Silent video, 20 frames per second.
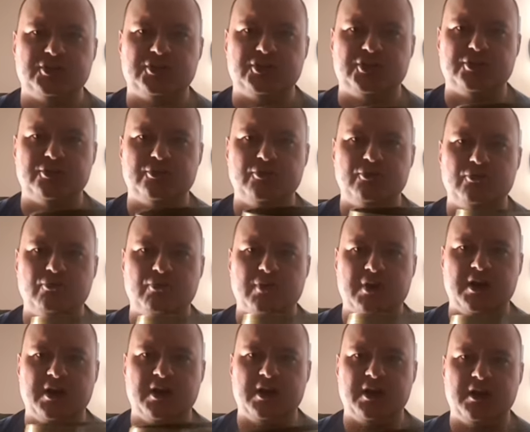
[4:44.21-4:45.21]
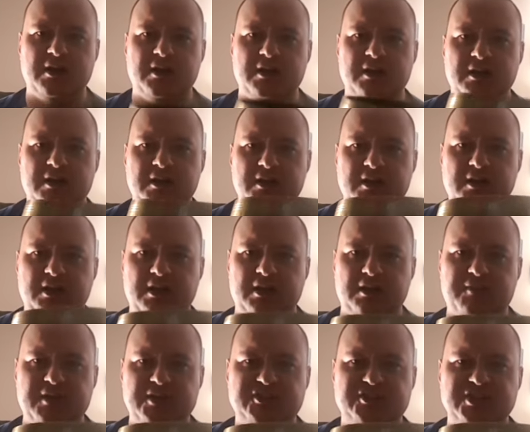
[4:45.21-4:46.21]
to uh,
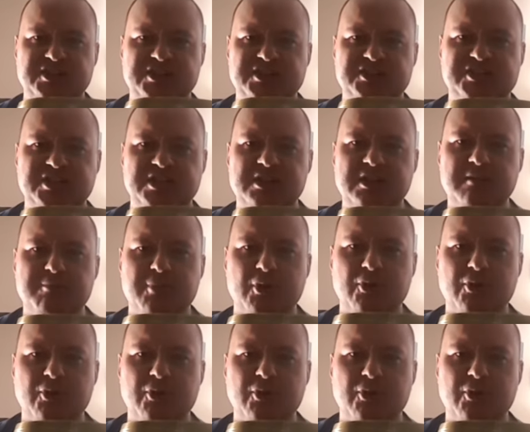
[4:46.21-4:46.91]
invest in a singing